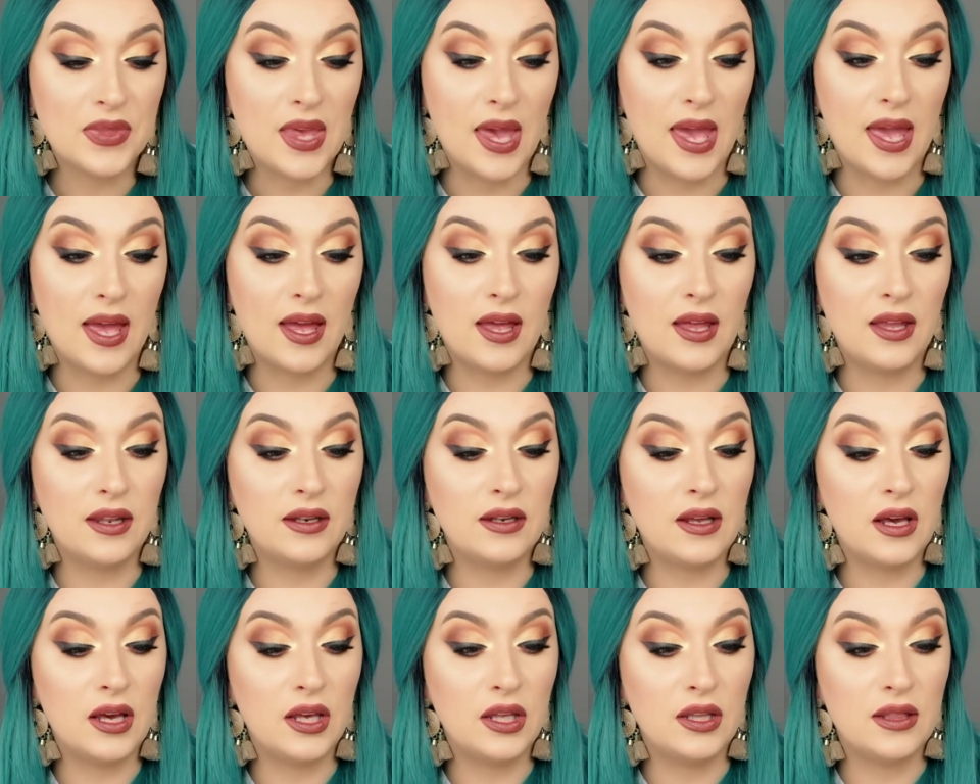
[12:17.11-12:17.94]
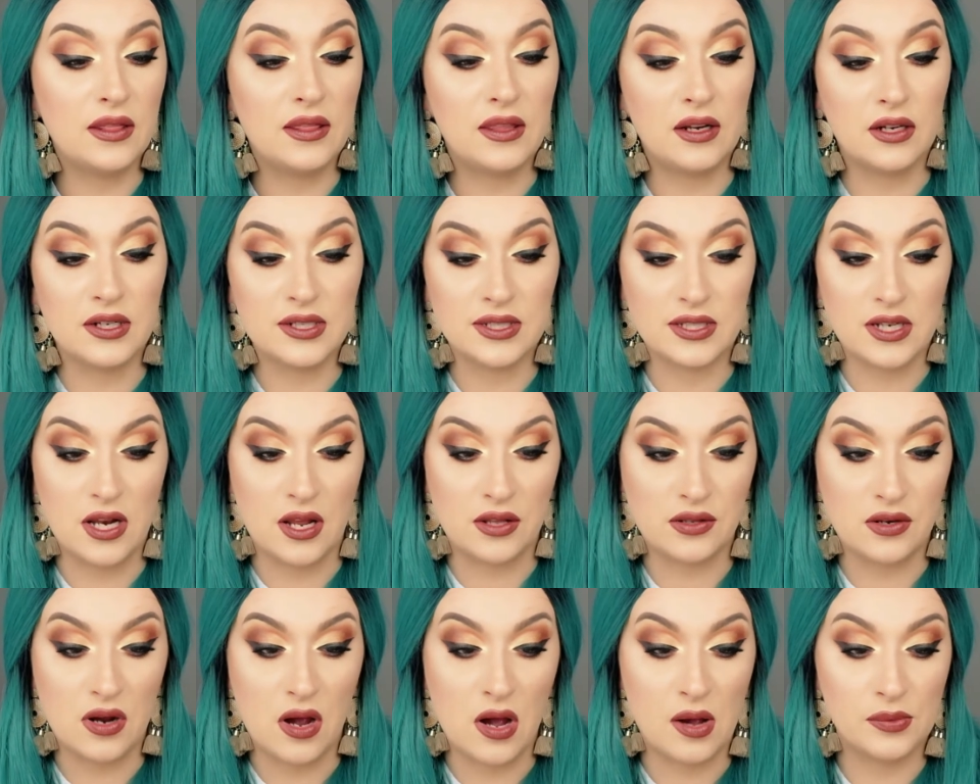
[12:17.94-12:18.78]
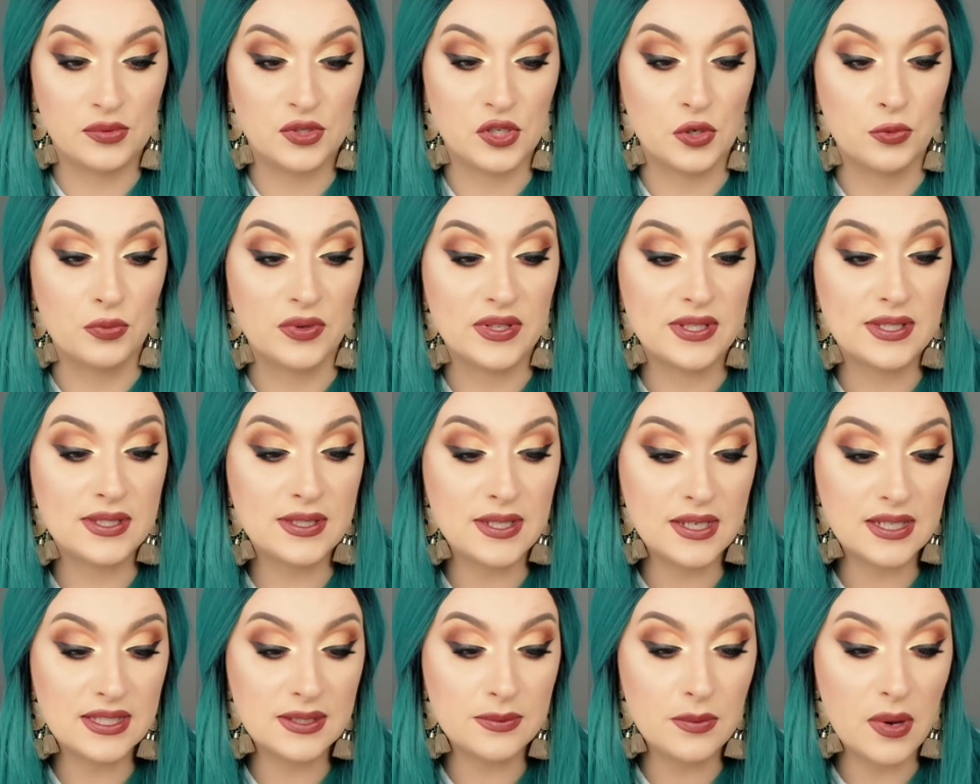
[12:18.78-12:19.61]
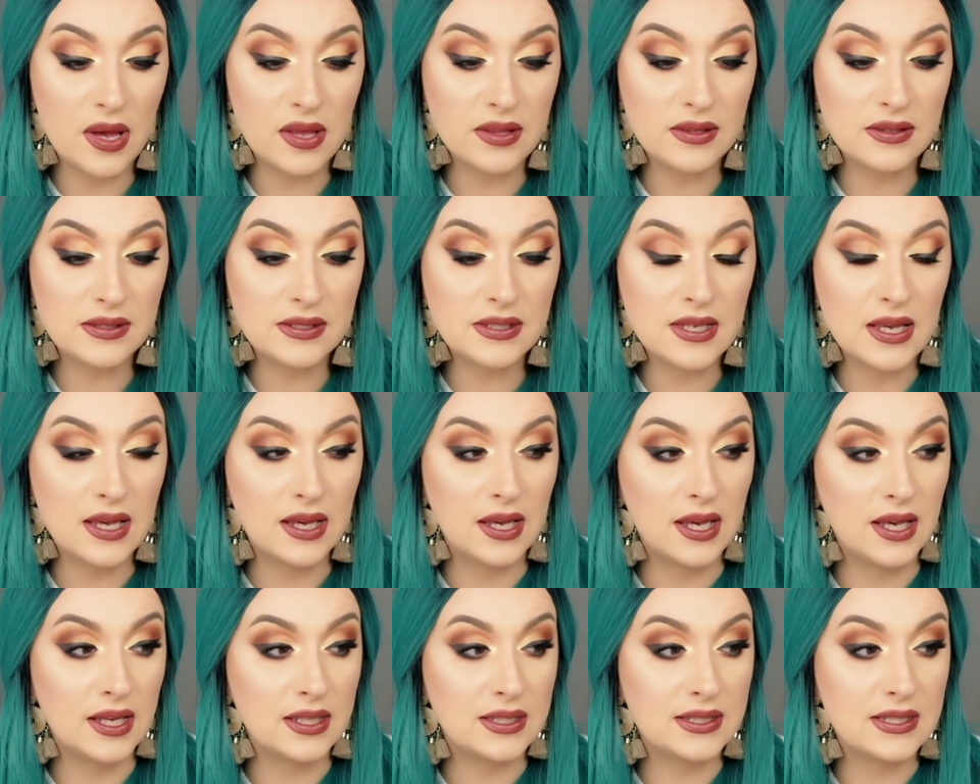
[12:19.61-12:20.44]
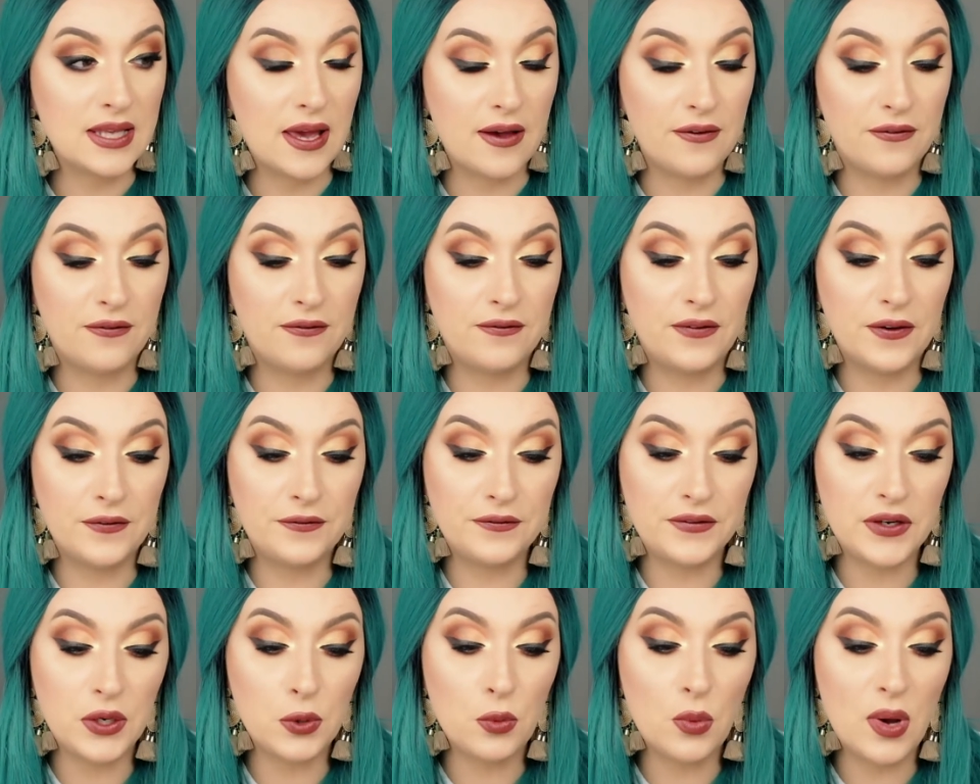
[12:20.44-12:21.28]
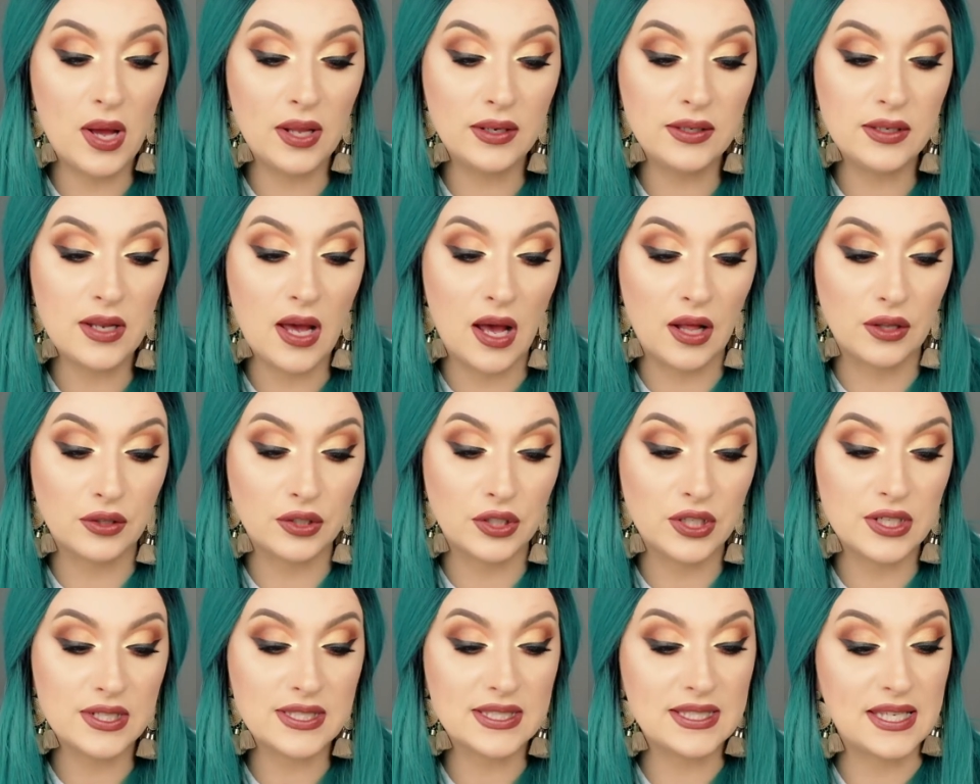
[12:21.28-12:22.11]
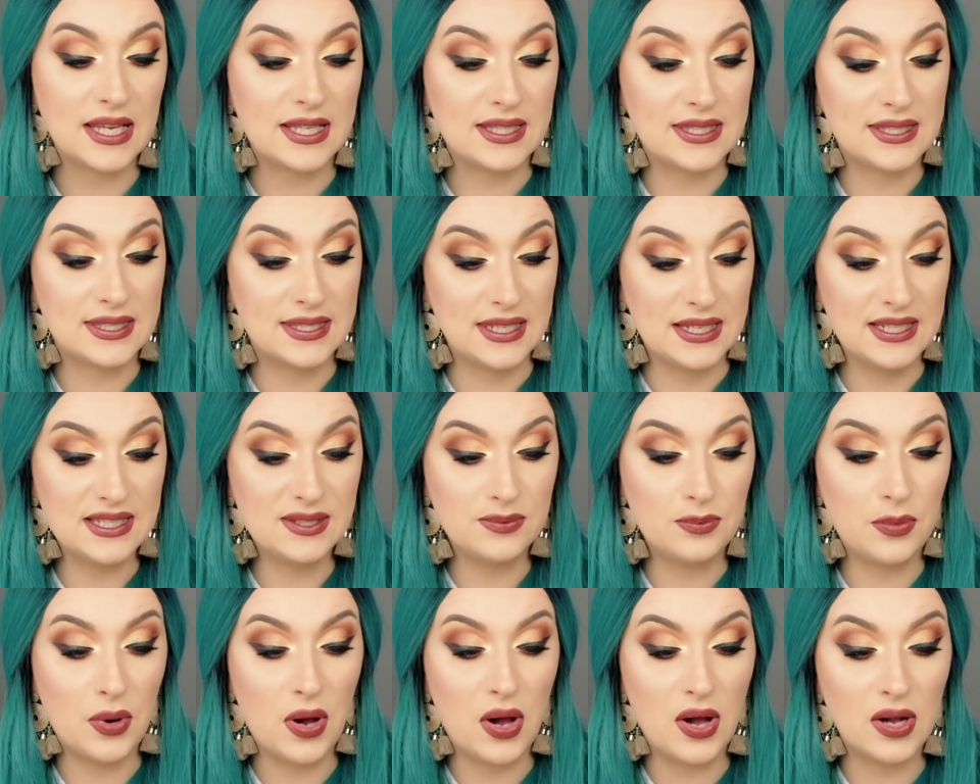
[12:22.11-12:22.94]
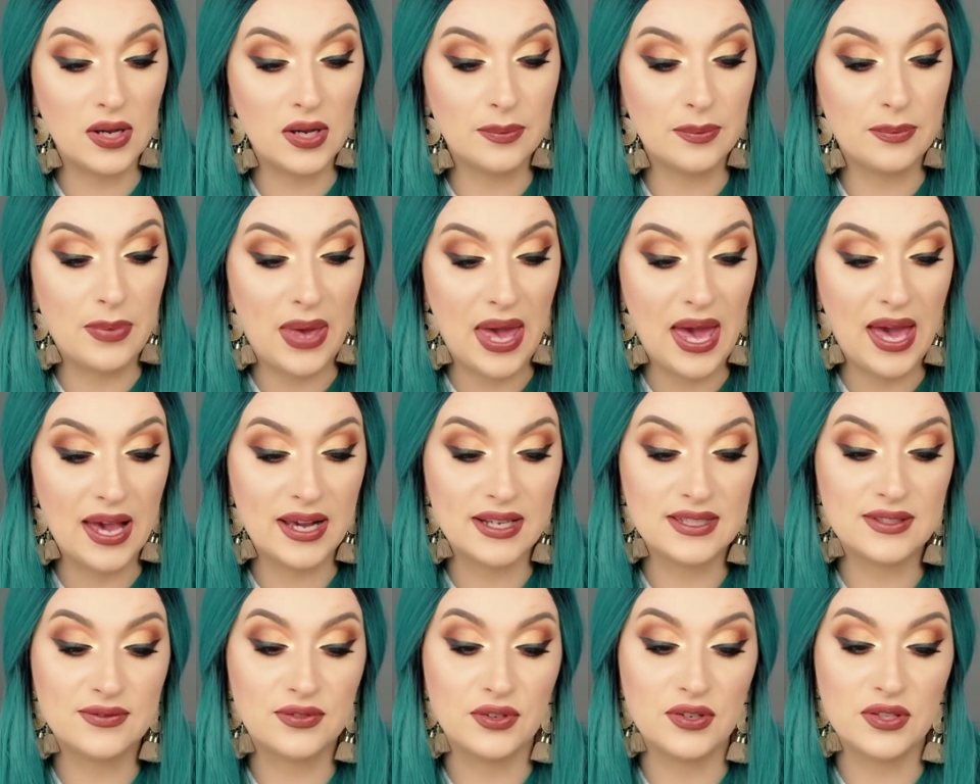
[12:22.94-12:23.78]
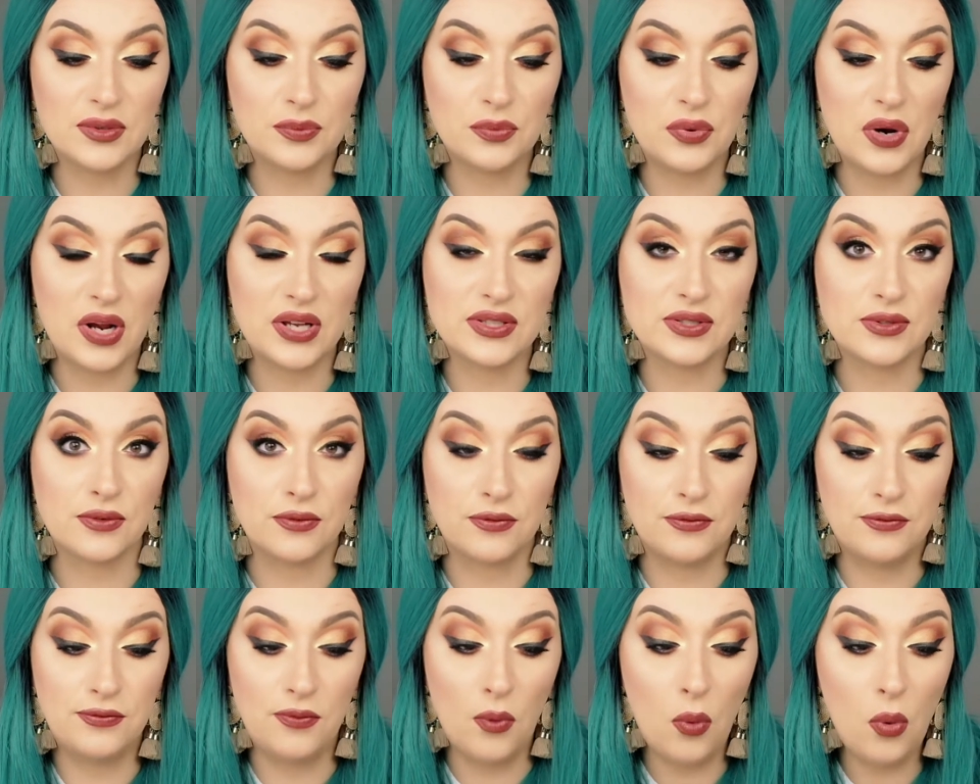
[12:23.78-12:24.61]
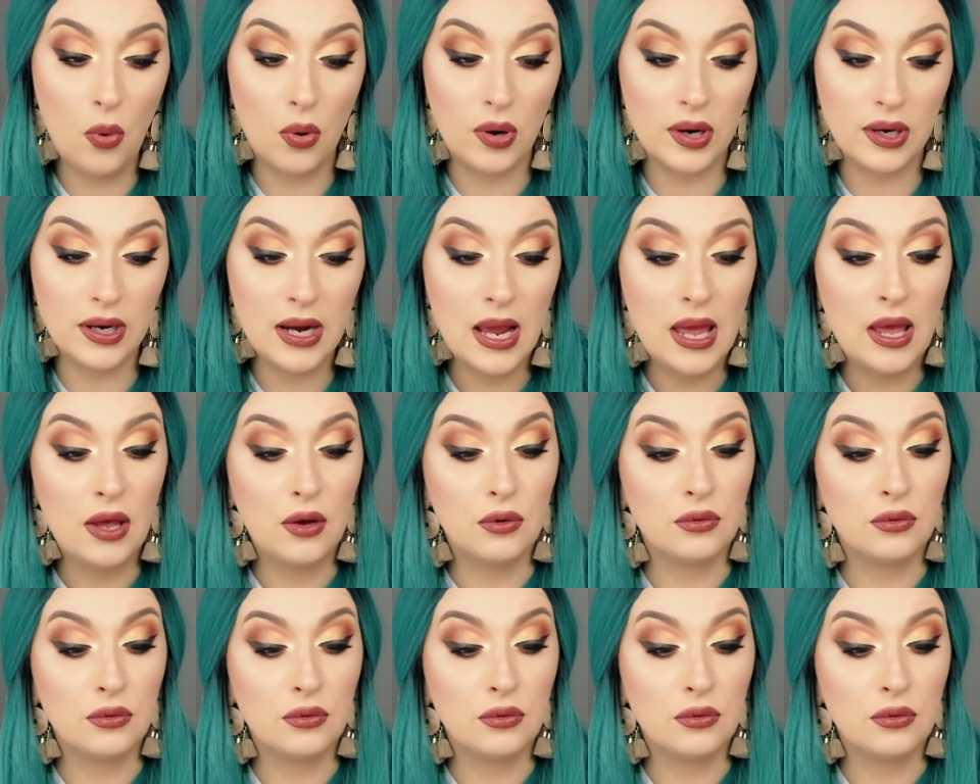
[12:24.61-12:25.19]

And there's another option with 6 months. It's $51. Get 6 bags for the price of 4.